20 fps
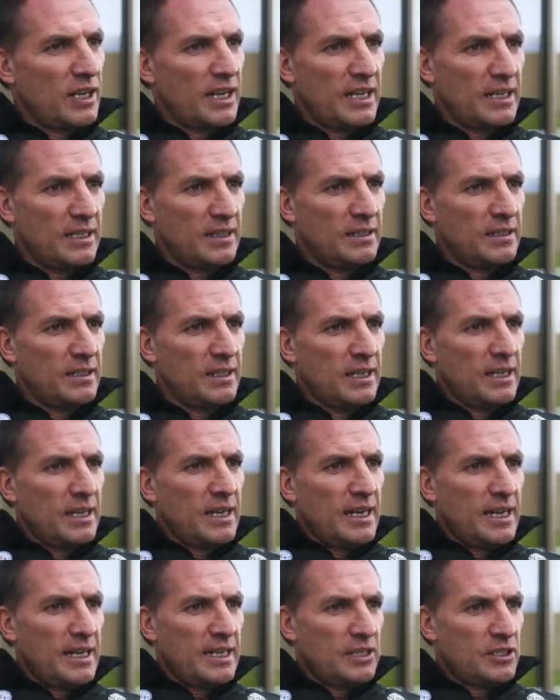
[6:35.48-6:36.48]
then
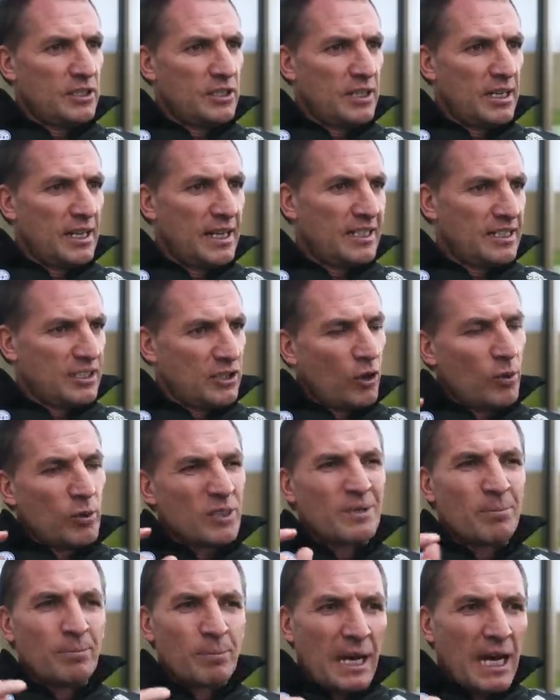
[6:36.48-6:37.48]
it's uh, it's
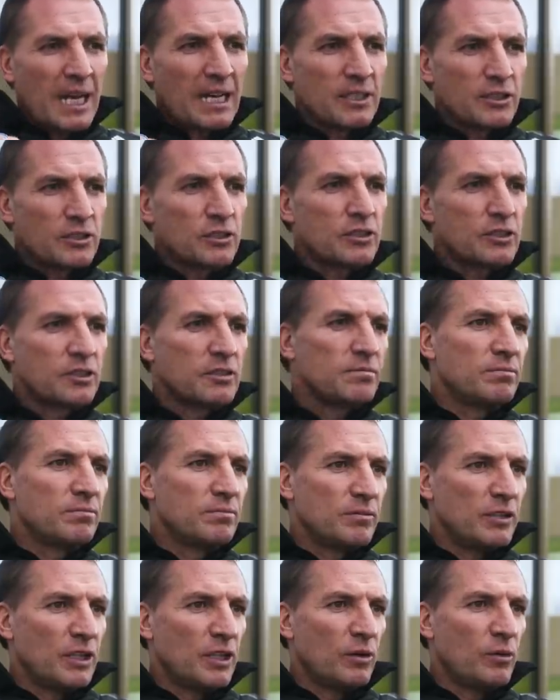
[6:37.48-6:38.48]
always in balance.
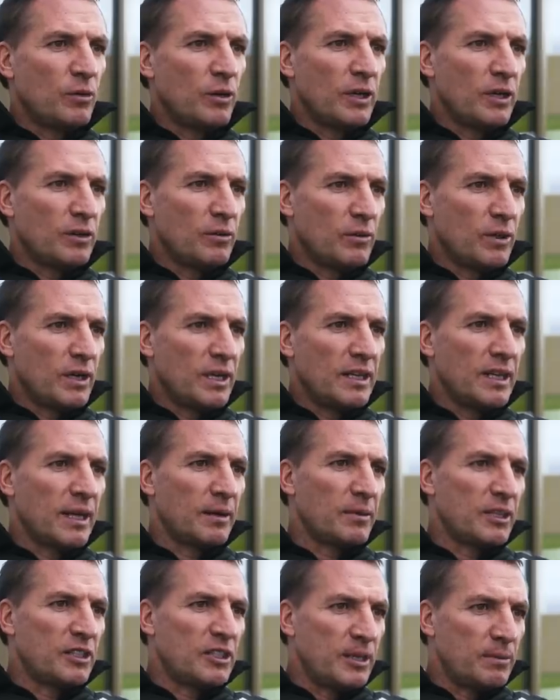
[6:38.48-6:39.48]
You know, we I
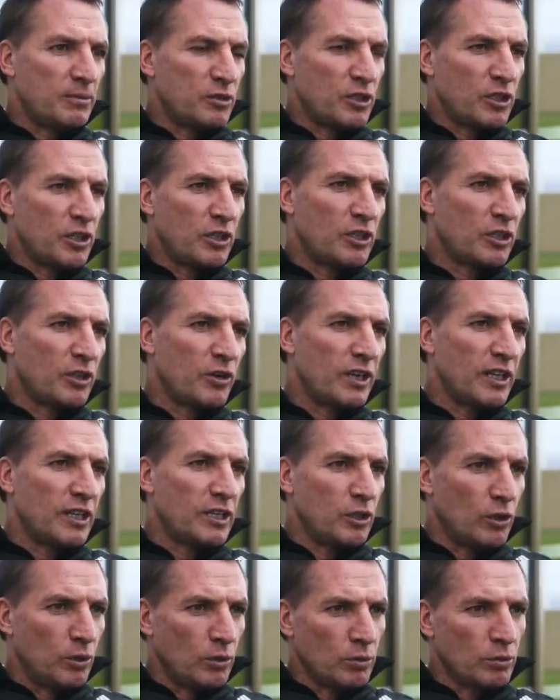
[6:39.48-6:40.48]
like my teams to
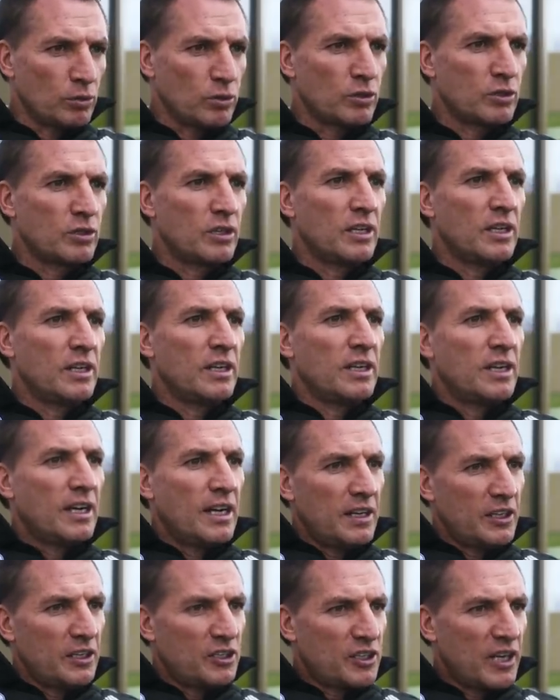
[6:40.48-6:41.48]
create goals
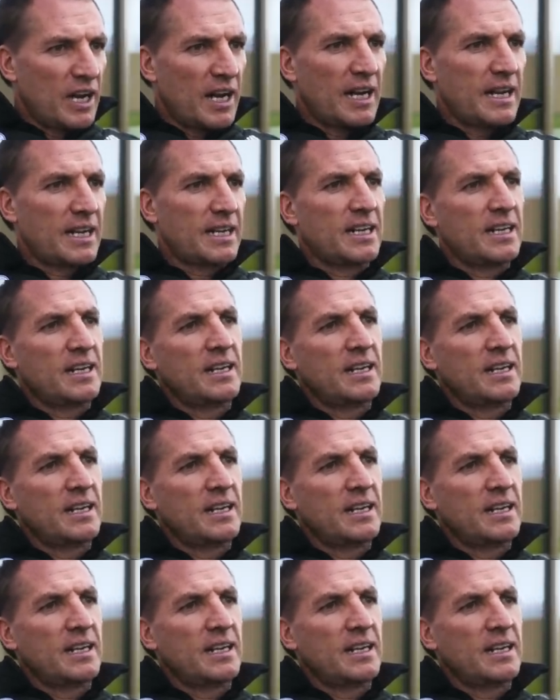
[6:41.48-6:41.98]
and attack.